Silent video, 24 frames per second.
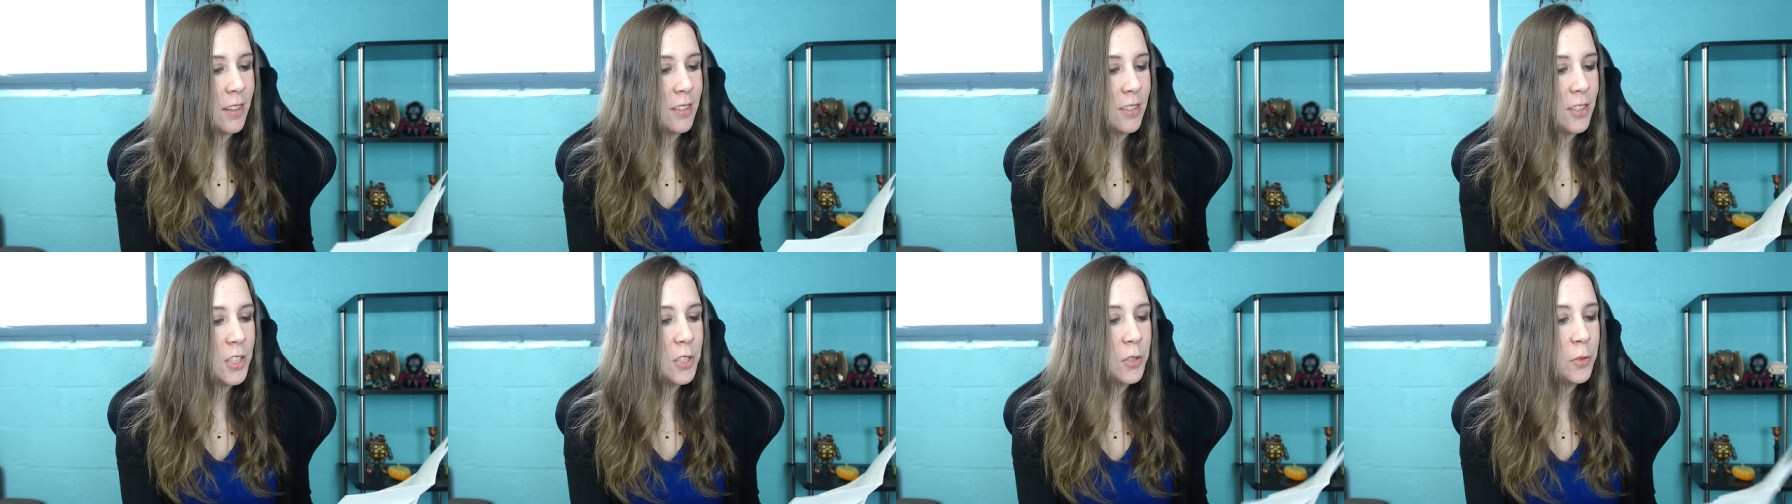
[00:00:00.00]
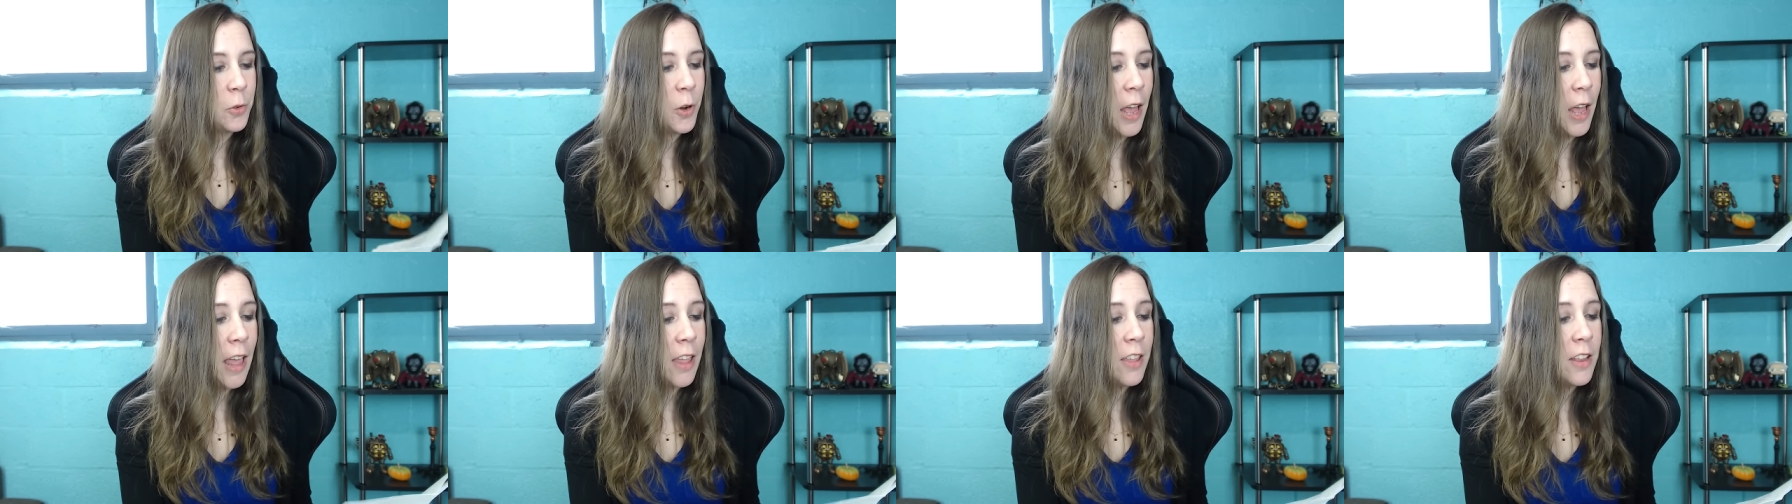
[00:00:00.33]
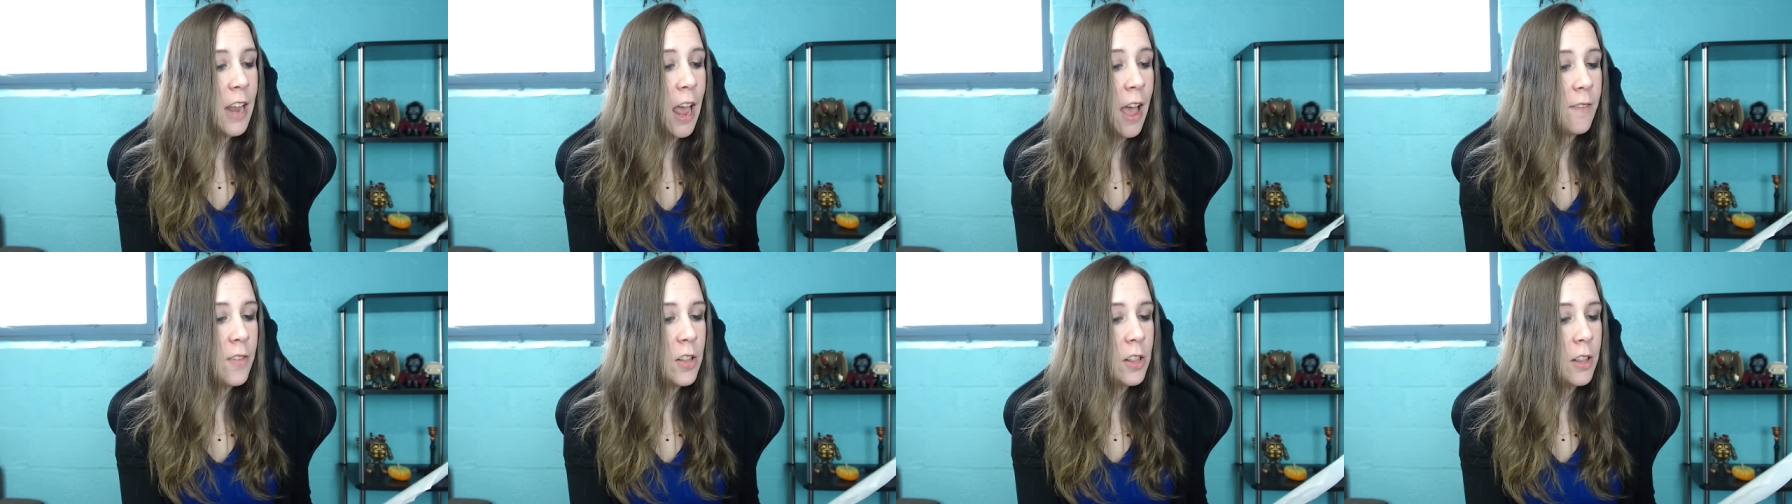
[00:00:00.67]
Does Rhode Island
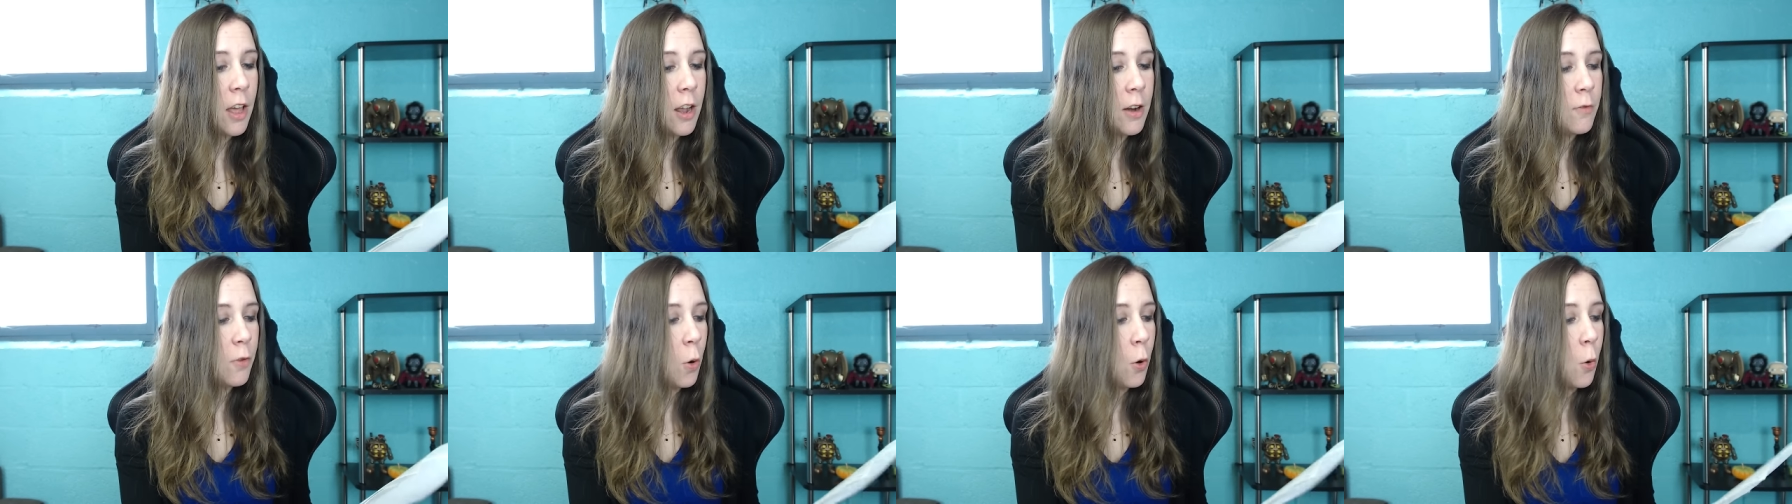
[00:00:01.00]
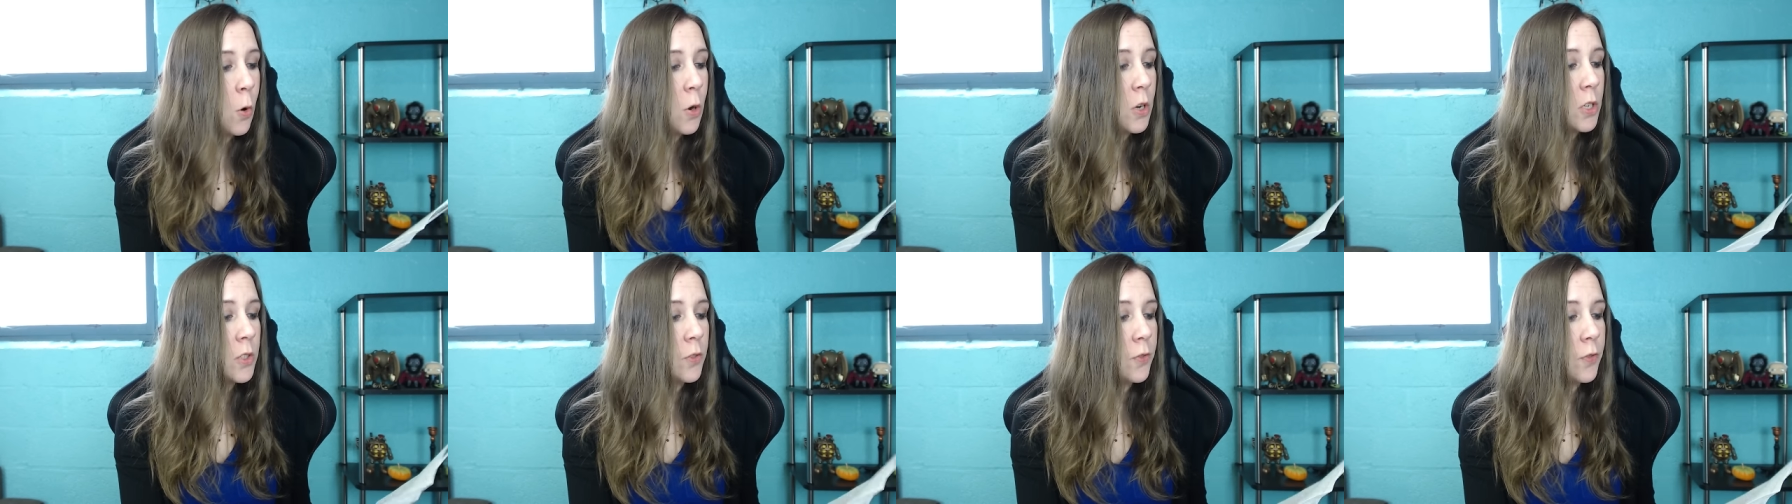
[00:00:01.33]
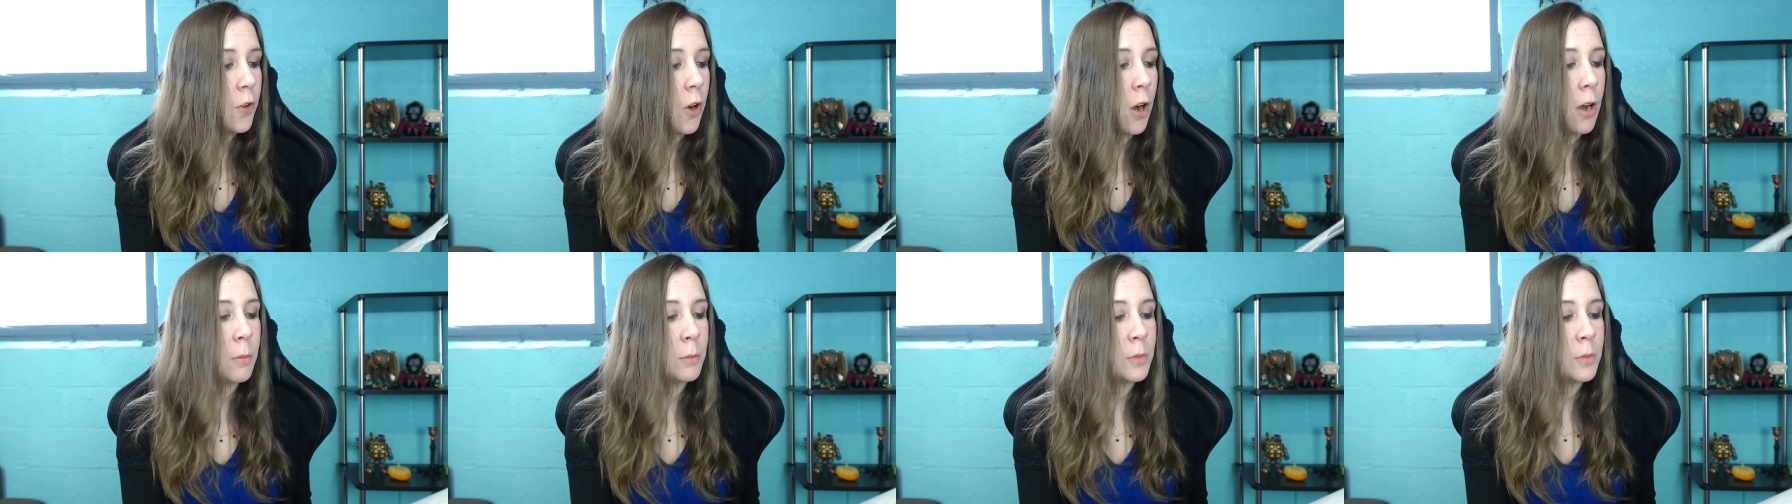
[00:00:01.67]
have a lot of horse
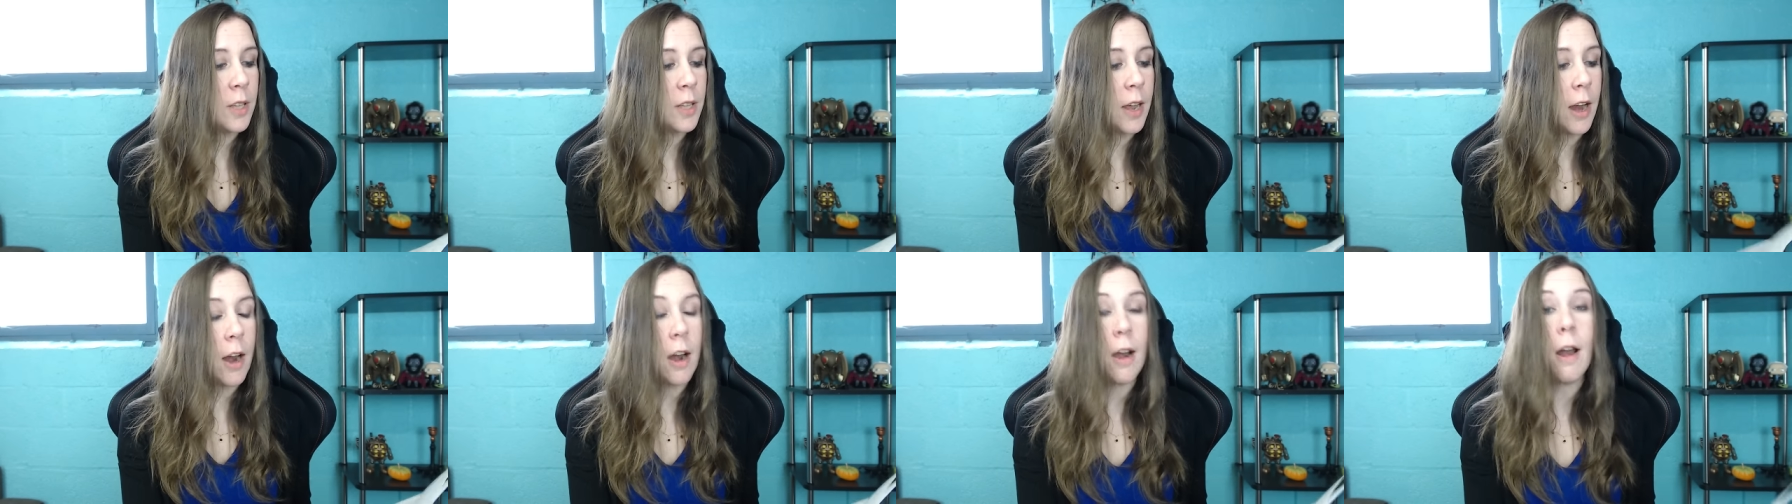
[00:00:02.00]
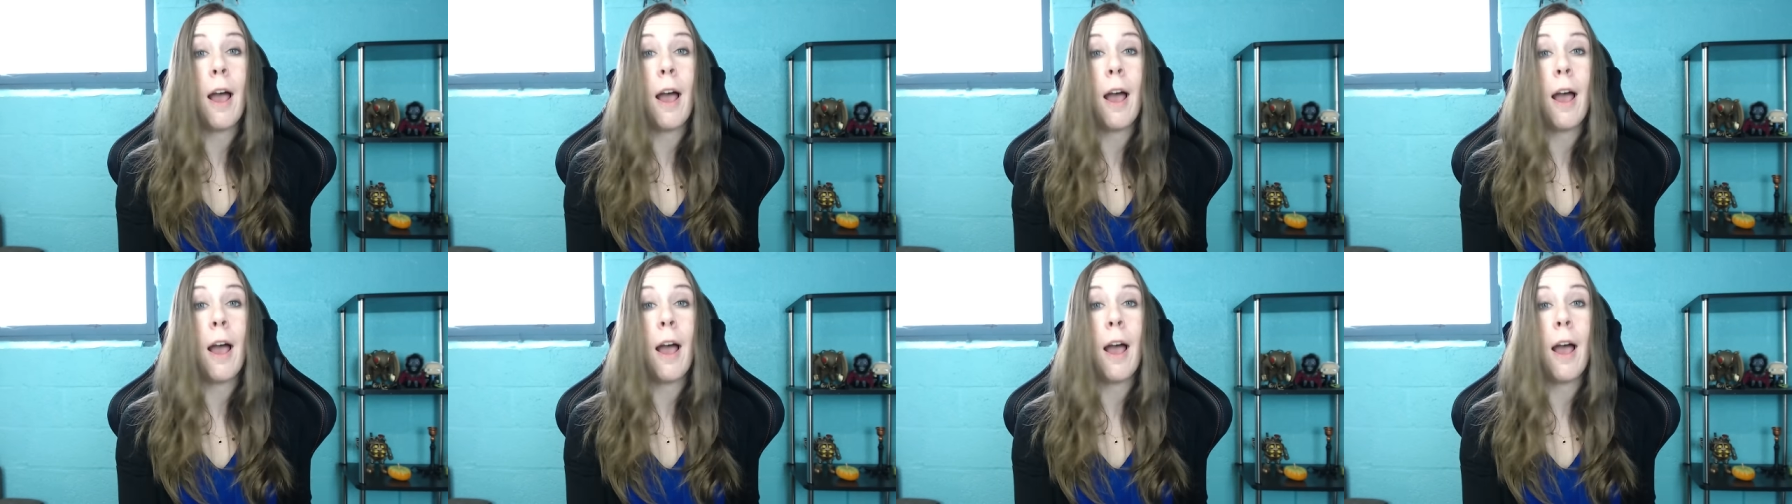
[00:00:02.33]
farms there?